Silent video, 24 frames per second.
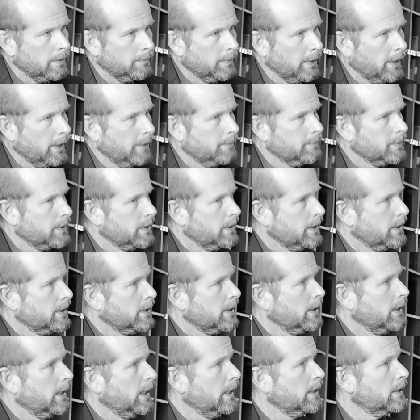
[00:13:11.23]
becomes
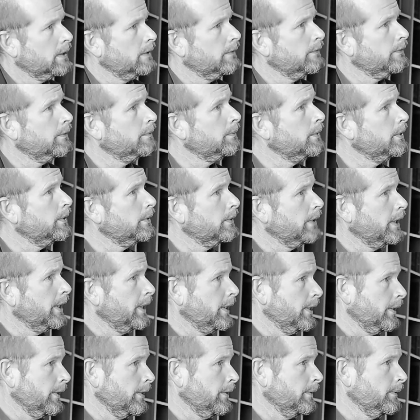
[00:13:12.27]
disconnected from who they
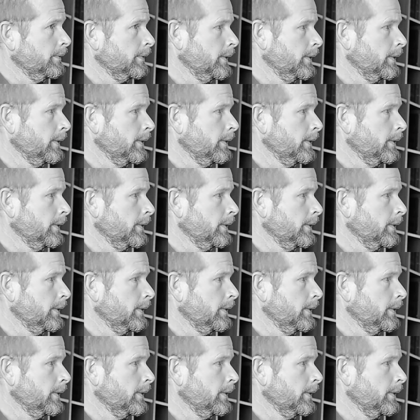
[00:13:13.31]
are.